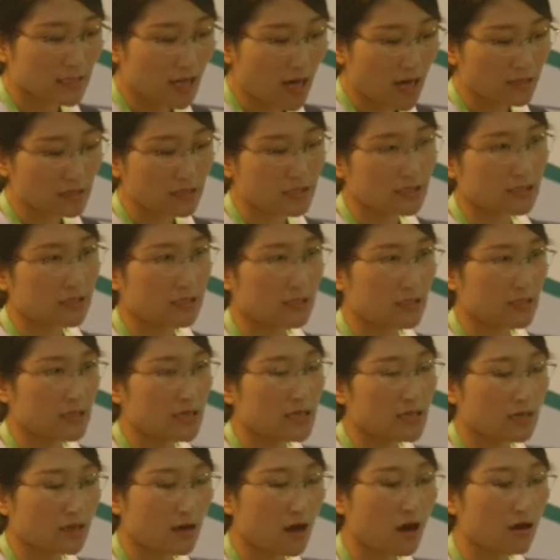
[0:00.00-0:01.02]
content
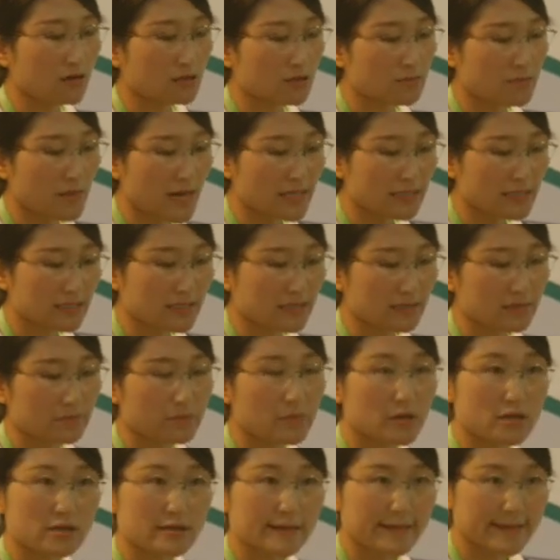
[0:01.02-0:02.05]
in cosmetics
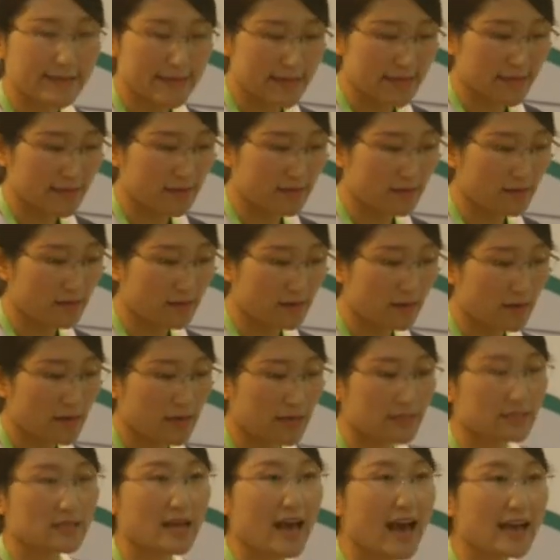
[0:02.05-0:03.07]
per year
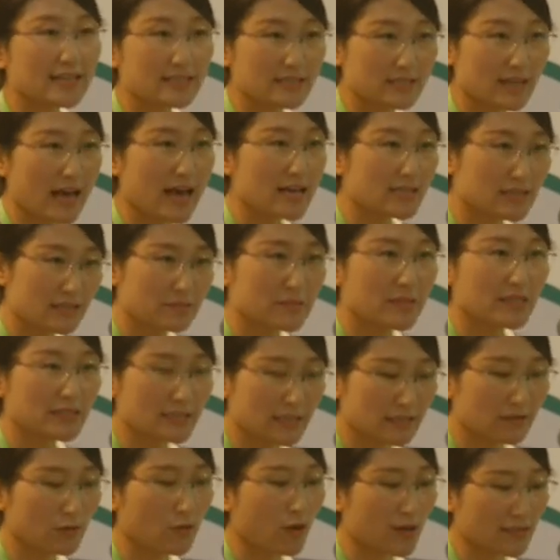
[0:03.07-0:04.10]
is
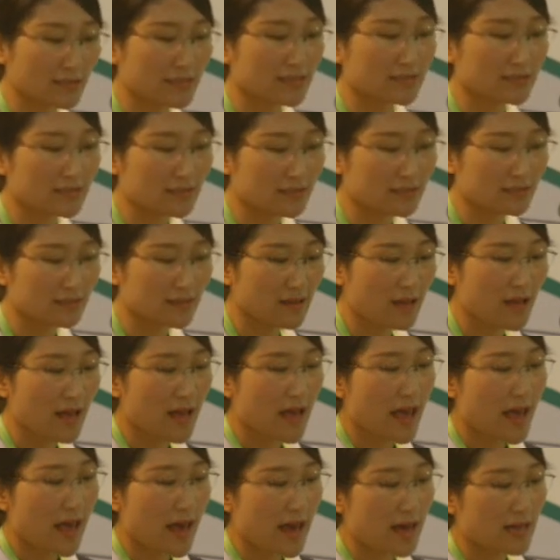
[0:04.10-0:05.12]
estimated content,
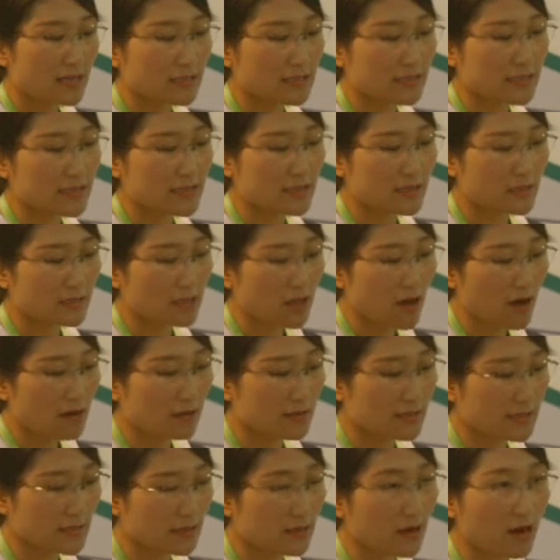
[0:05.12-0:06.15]
and their
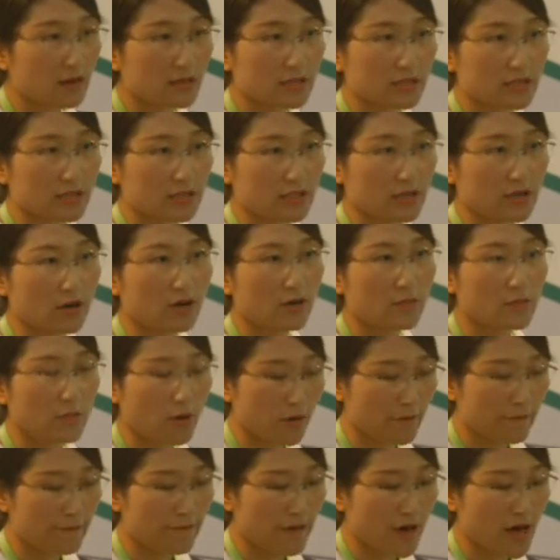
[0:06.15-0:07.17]
toxicological
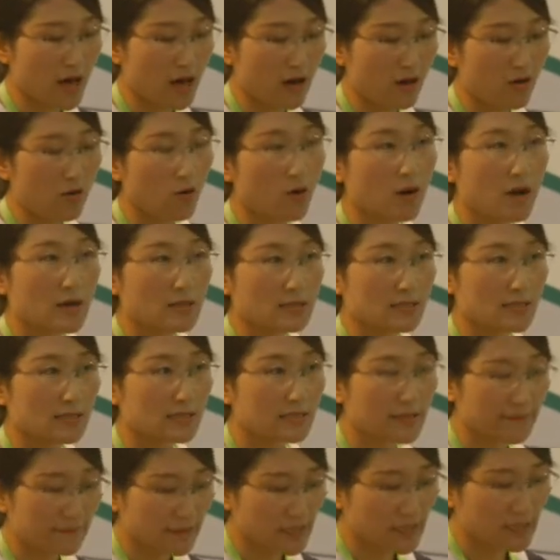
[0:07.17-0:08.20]
profile, the
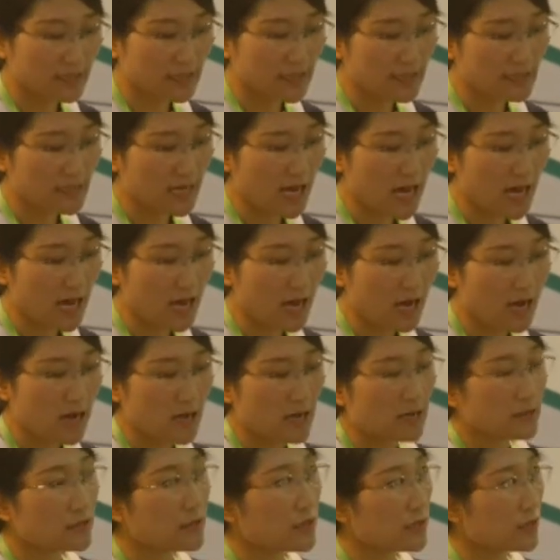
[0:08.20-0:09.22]
safety data,
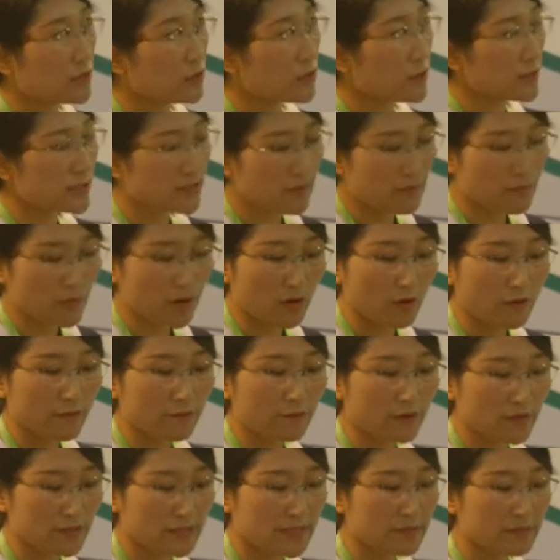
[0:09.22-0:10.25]
the reasonable
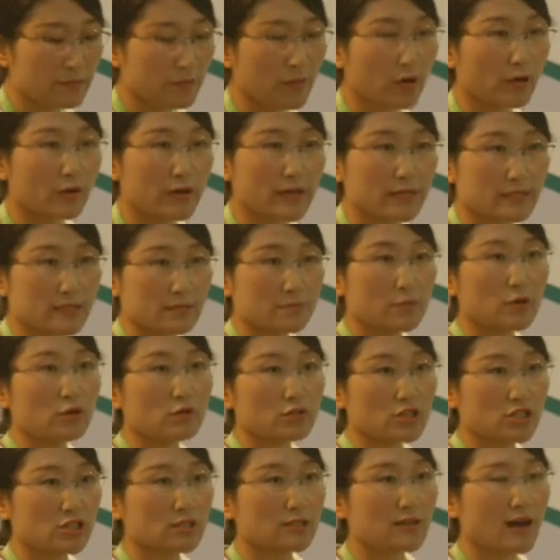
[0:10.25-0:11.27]
foreseeable
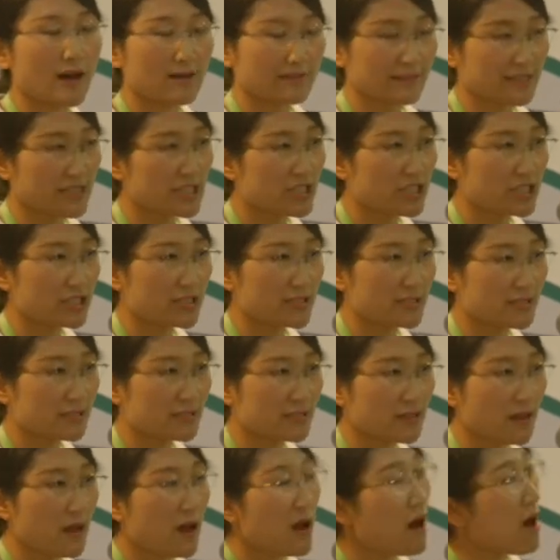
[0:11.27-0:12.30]
exposure
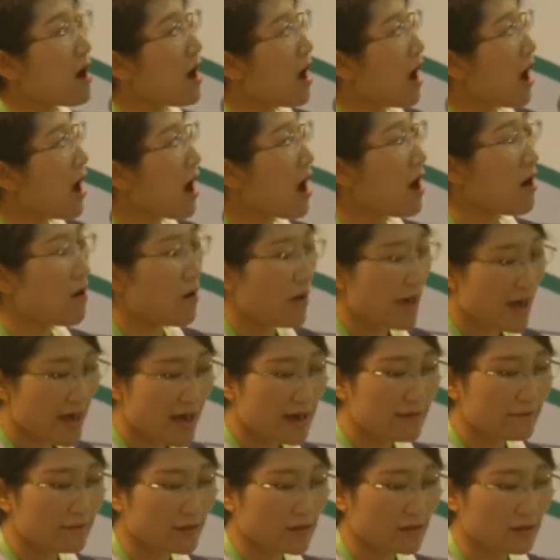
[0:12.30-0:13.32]
conditions.
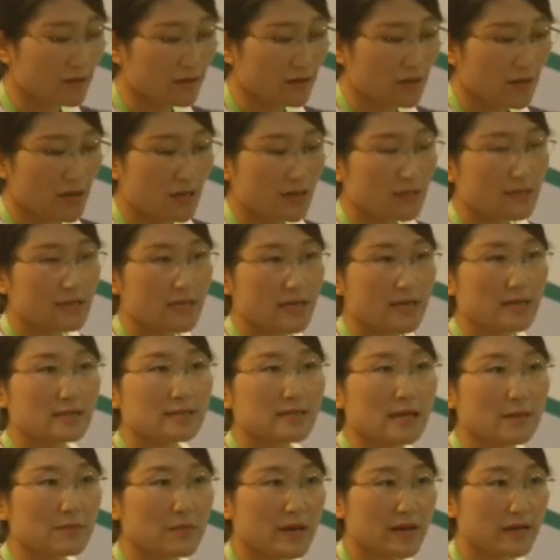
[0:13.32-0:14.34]
However, there are
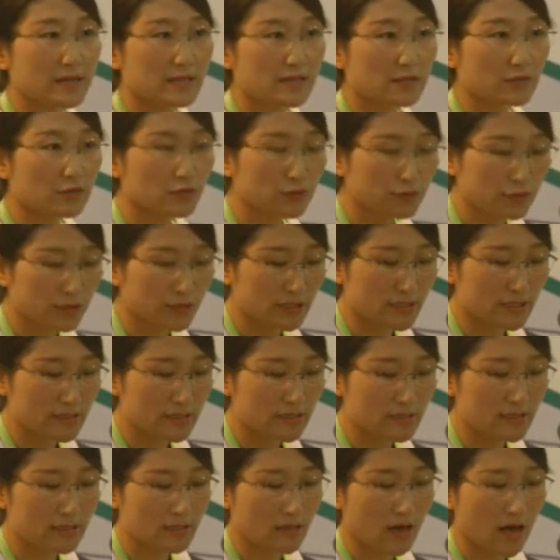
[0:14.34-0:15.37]
some
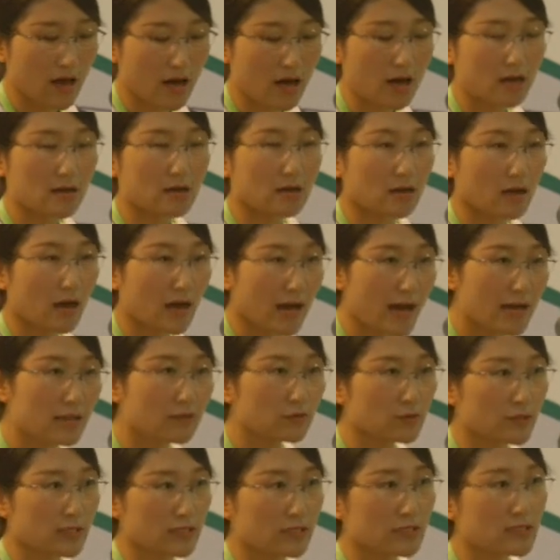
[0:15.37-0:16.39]
exclusions on
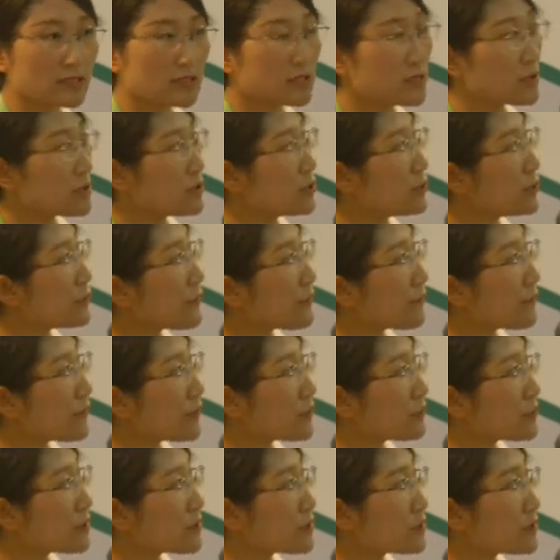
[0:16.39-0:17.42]
colorant, UV
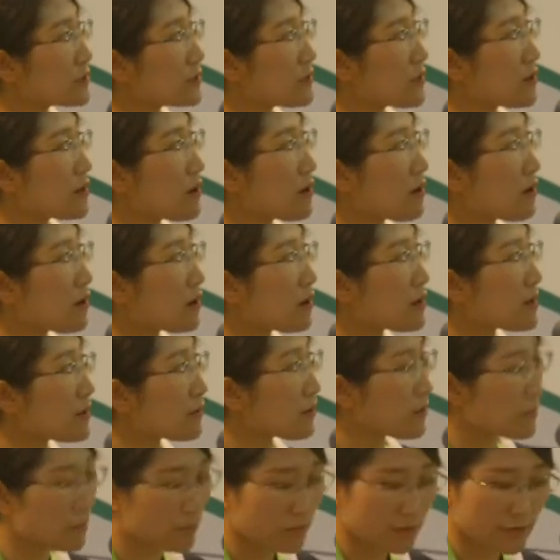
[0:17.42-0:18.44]
filter,
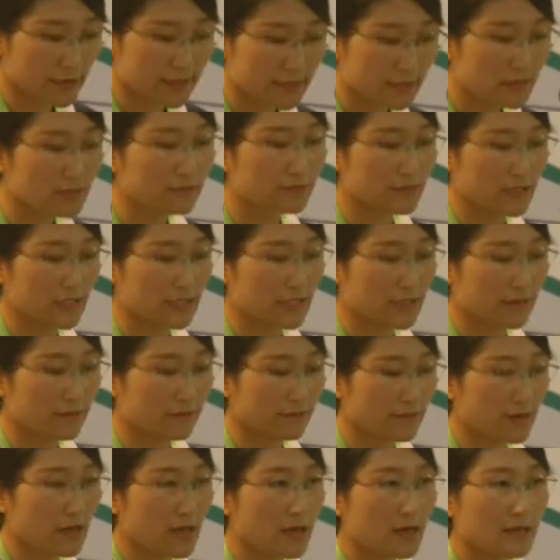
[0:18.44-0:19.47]
or preservative.
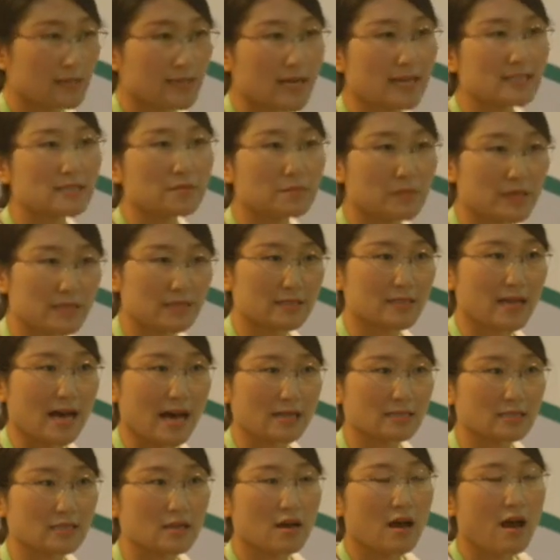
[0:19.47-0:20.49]
That means
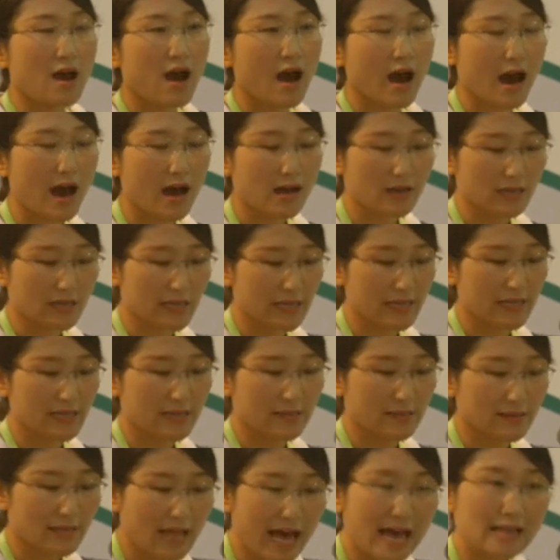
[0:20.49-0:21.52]
that only
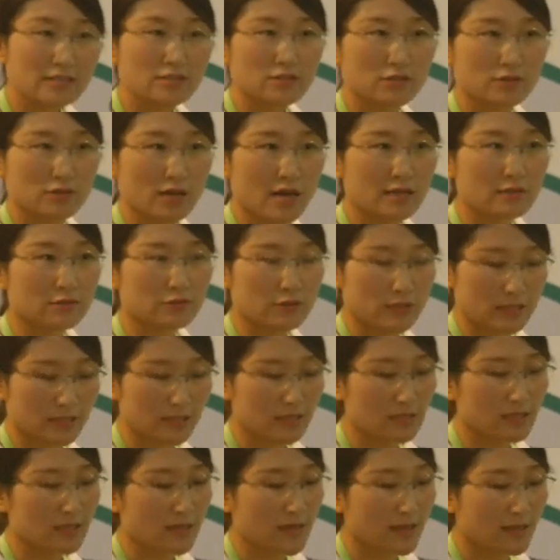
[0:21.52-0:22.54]

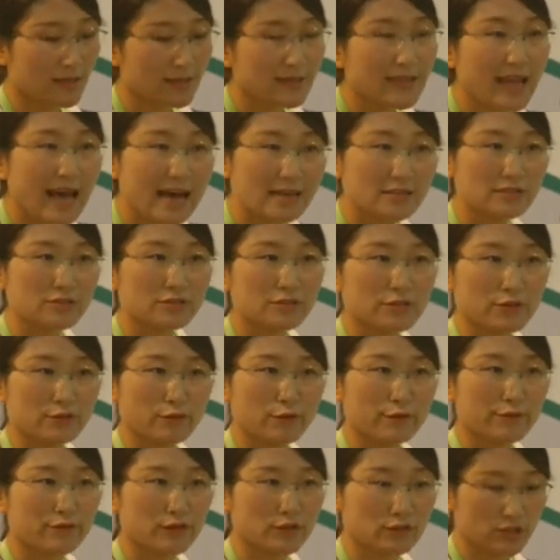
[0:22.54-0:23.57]
nano-colorant,
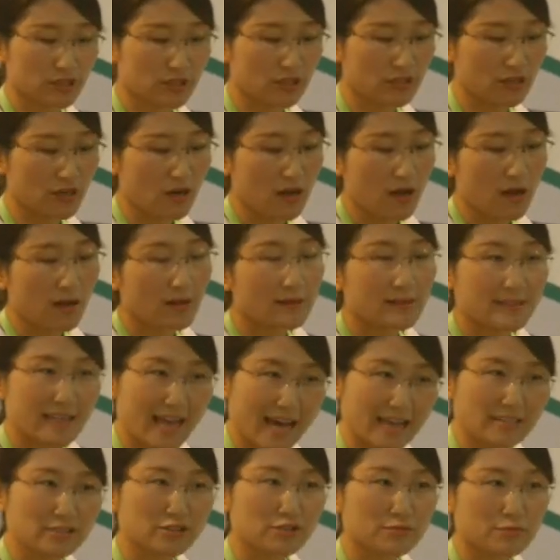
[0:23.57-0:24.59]
nano-UV filter,
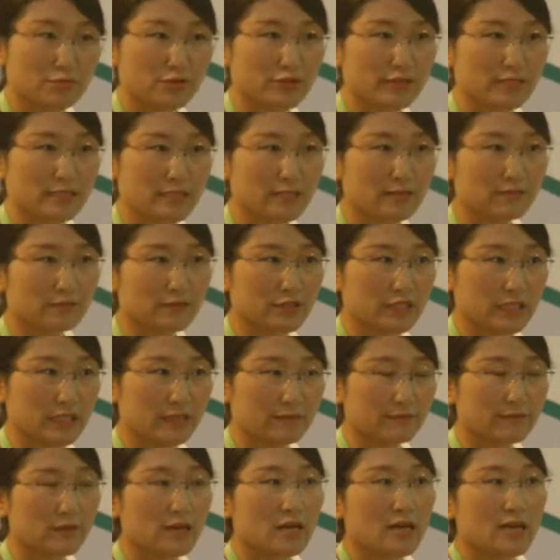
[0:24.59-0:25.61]

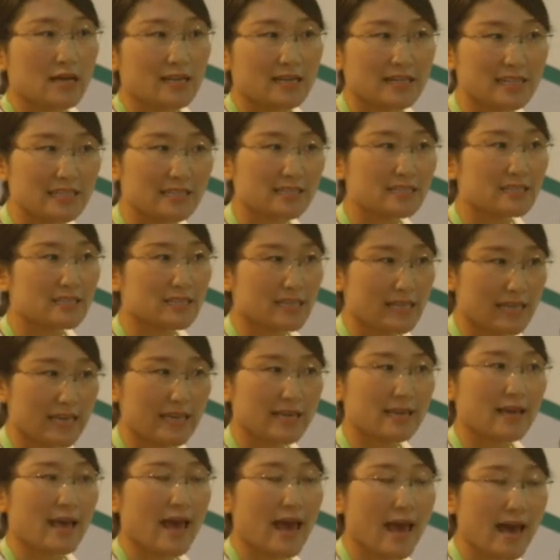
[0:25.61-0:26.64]
nano-preservative listed
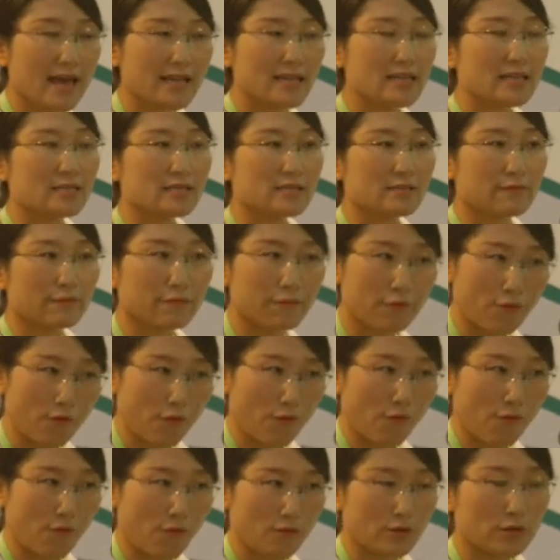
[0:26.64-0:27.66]
in Annex
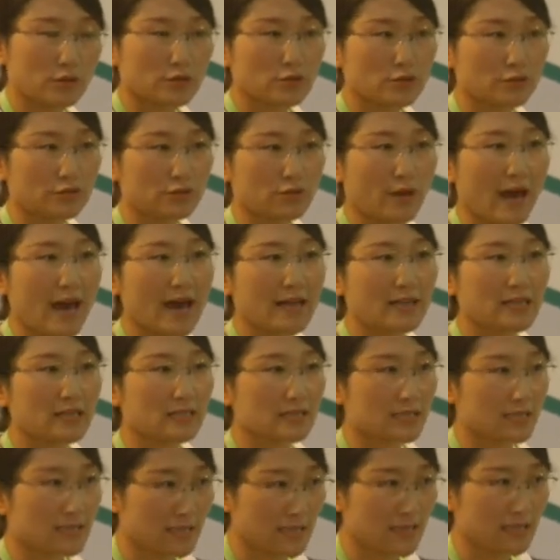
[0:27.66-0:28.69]
4 to
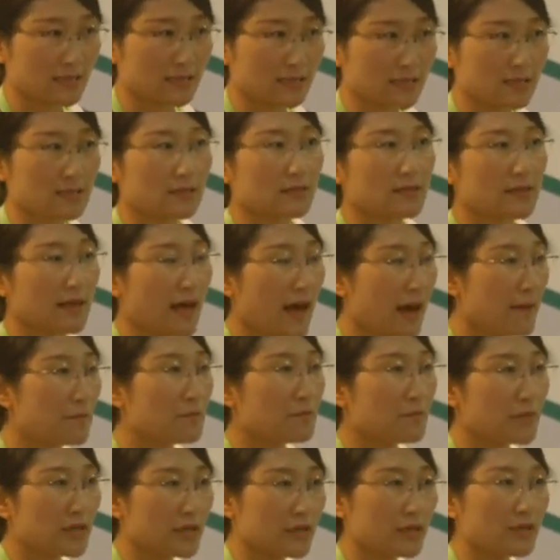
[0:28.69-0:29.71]
Annex 6
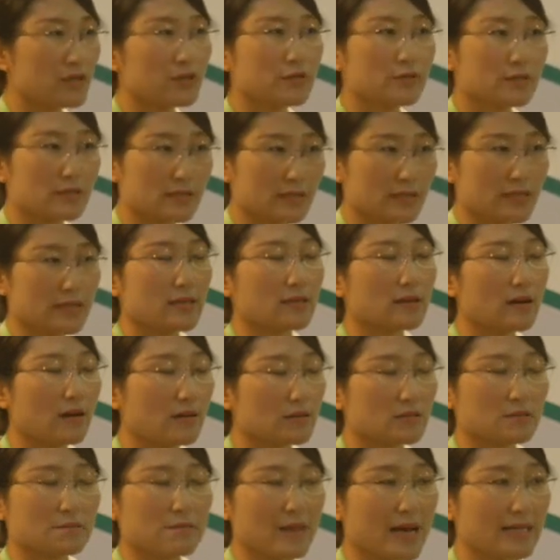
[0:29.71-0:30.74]
can be used in
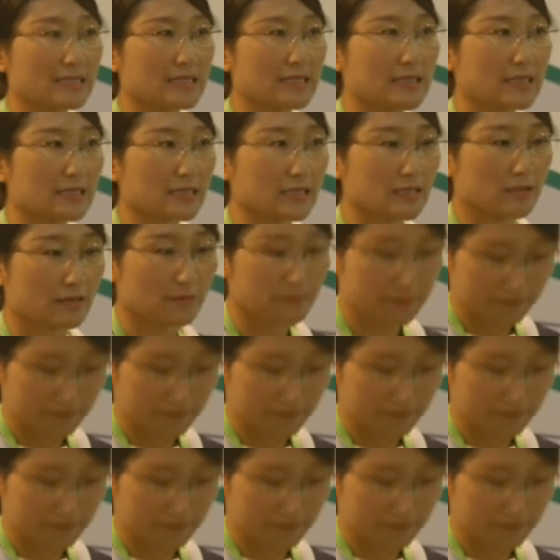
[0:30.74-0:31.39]
cosmetics.